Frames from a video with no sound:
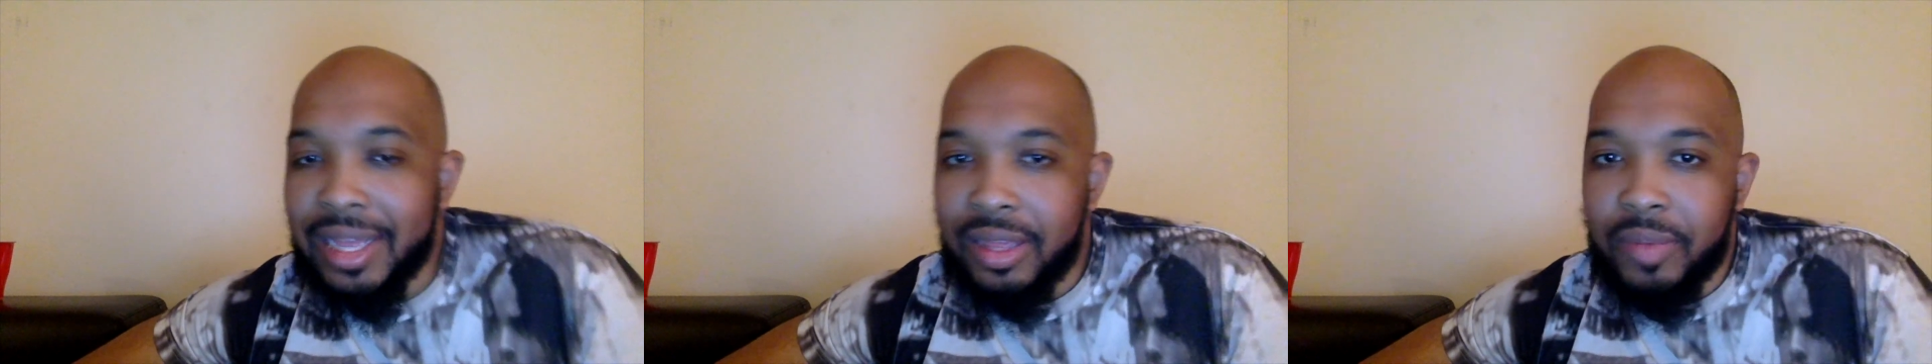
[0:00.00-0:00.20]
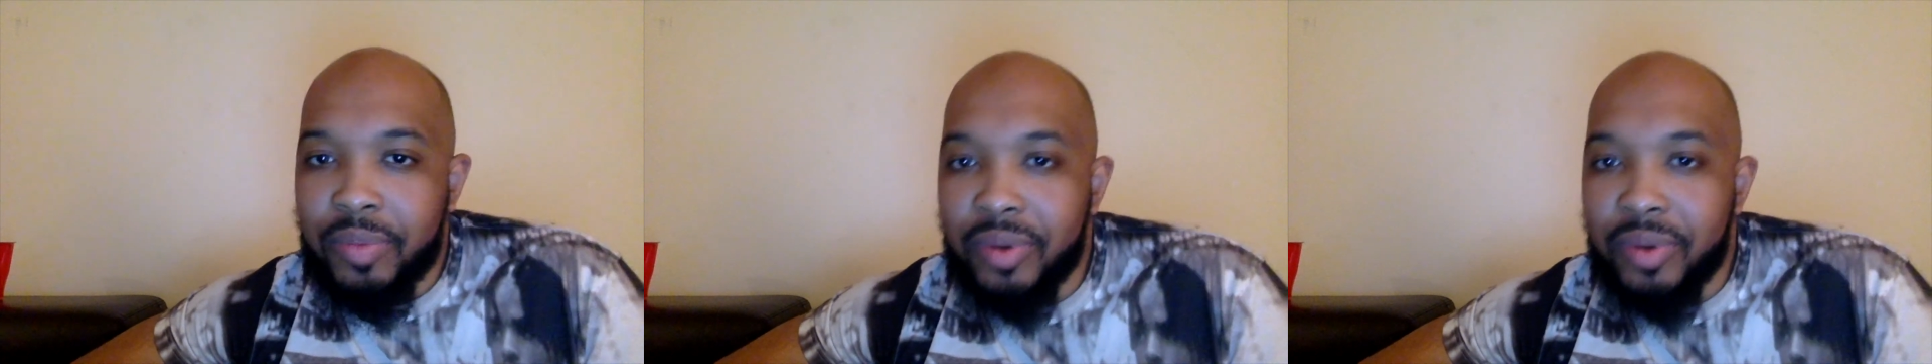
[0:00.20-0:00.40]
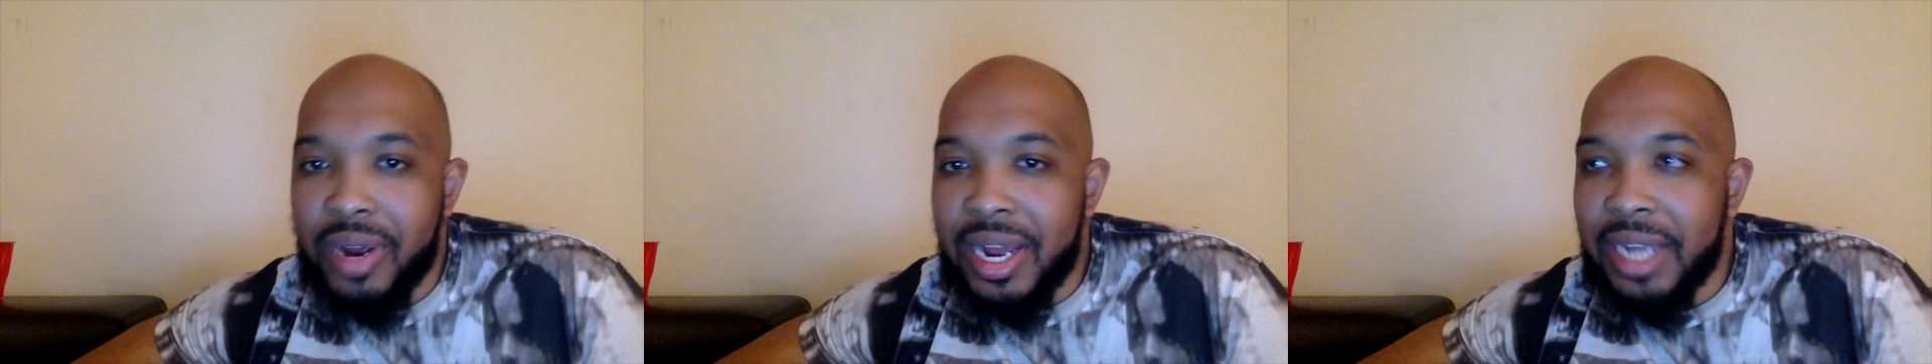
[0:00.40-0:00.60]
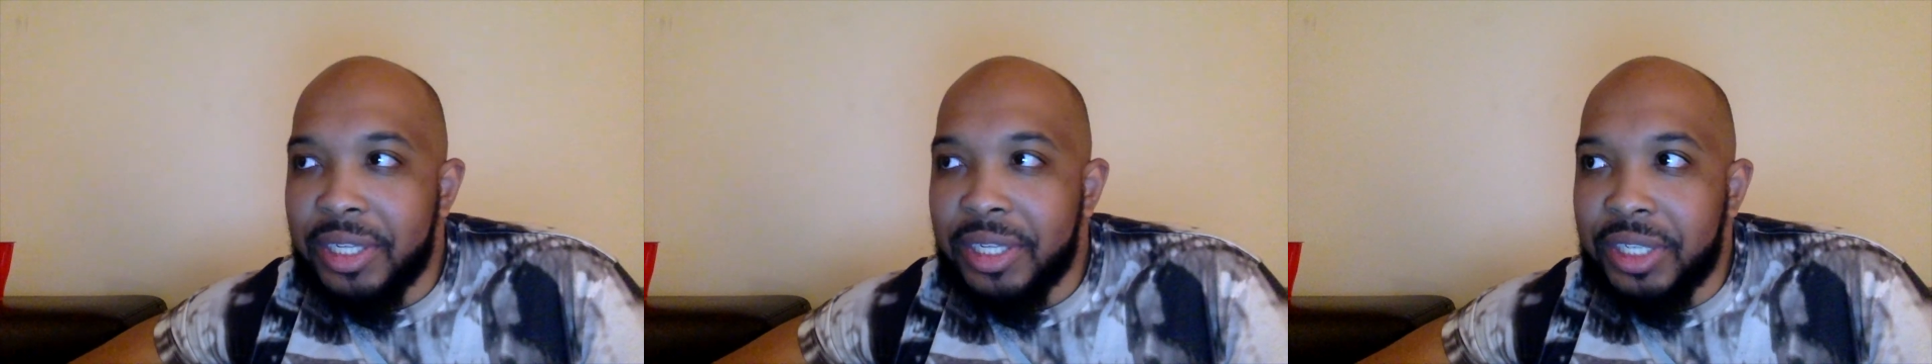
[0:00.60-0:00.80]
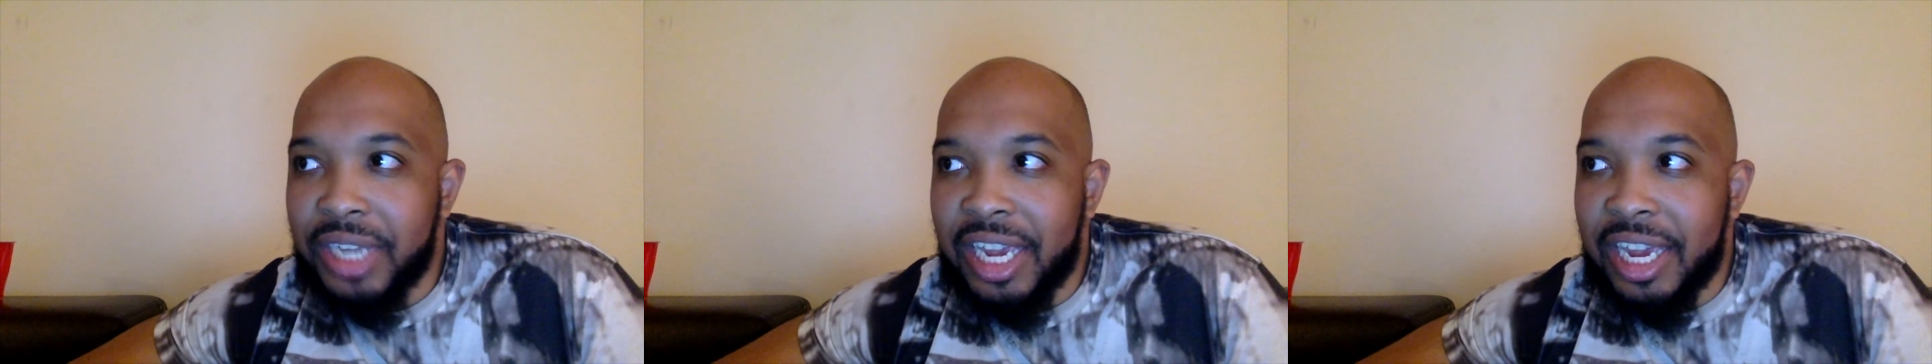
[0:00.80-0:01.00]

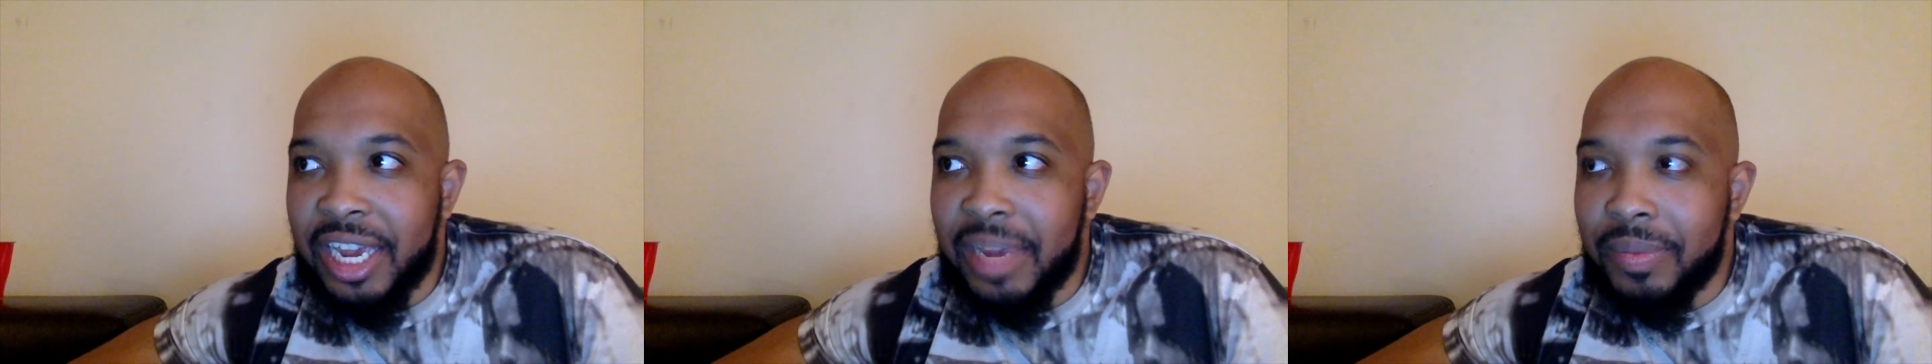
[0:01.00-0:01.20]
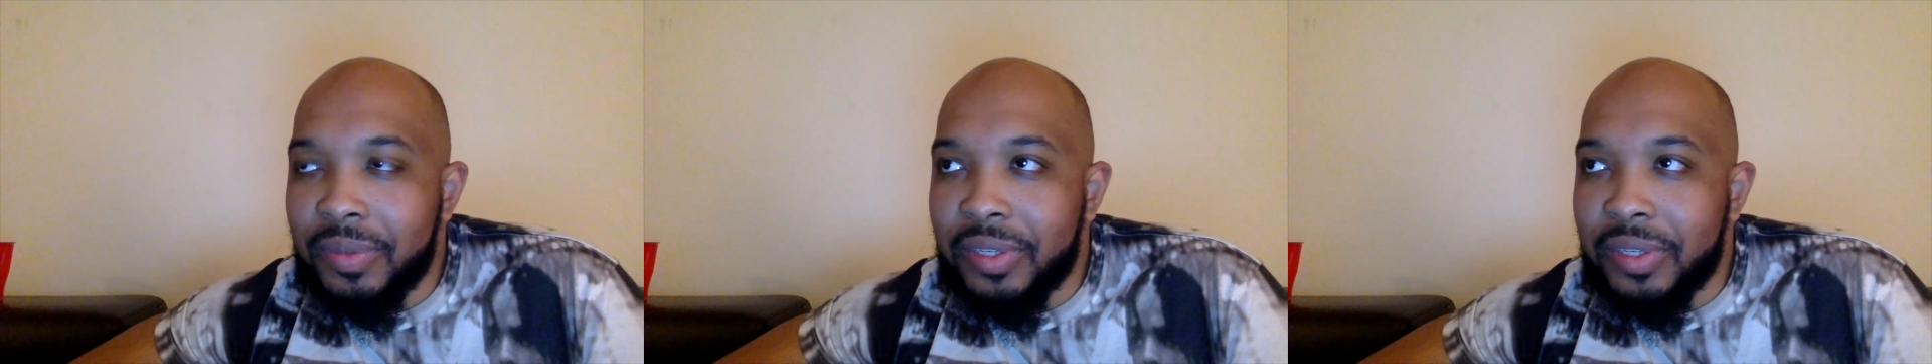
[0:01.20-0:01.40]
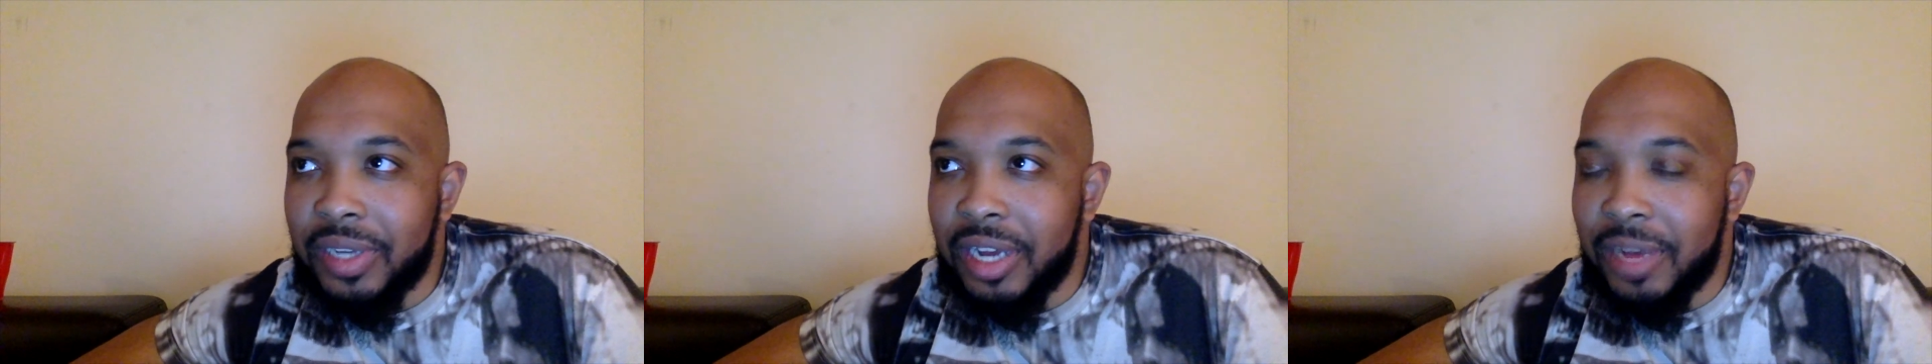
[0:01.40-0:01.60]
LeBron James